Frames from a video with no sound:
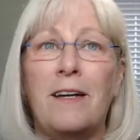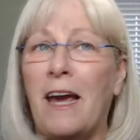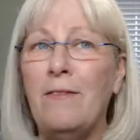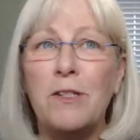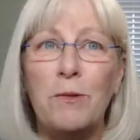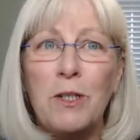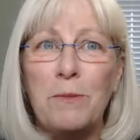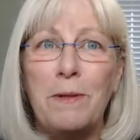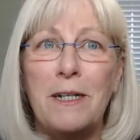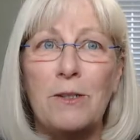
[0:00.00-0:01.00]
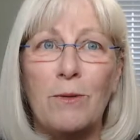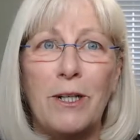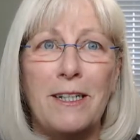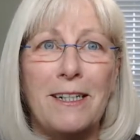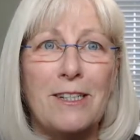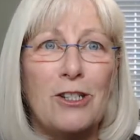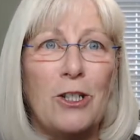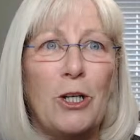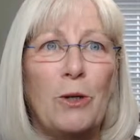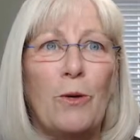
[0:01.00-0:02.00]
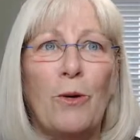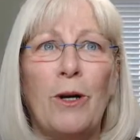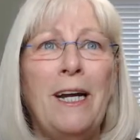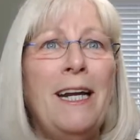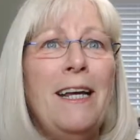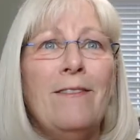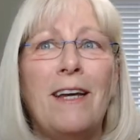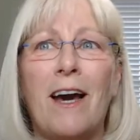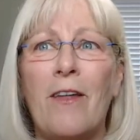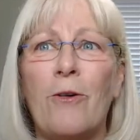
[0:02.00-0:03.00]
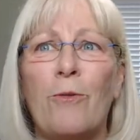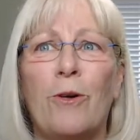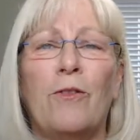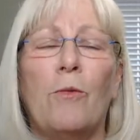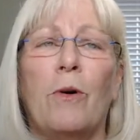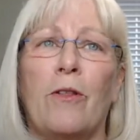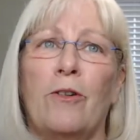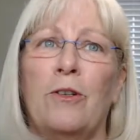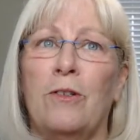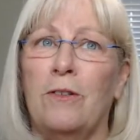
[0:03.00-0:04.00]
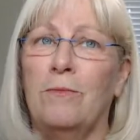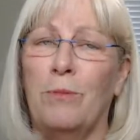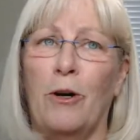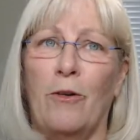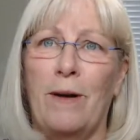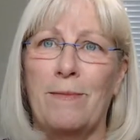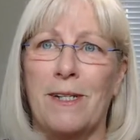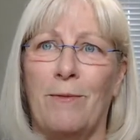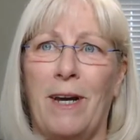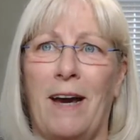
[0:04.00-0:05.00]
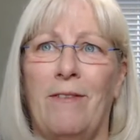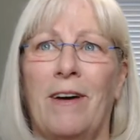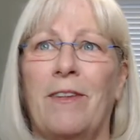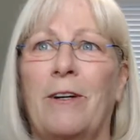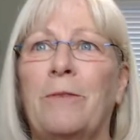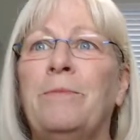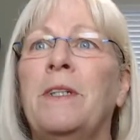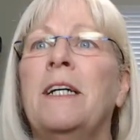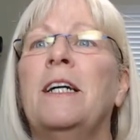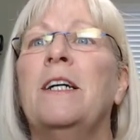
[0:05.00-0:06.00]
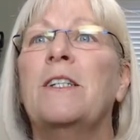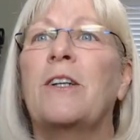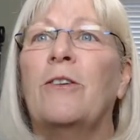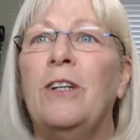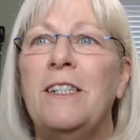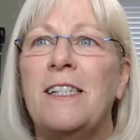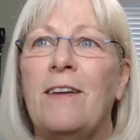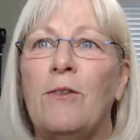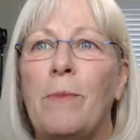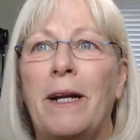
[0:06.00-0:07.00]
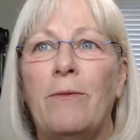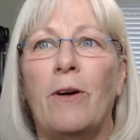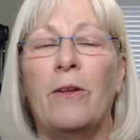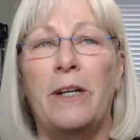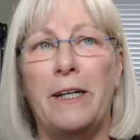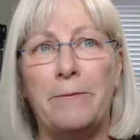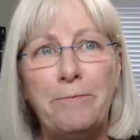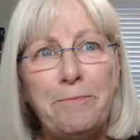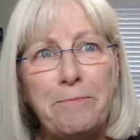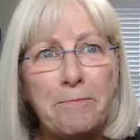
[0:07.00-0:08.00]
Canvas Workspace working next to you, or any of the other wonderful brother programs that we have out there. So good to see everybody rolling in.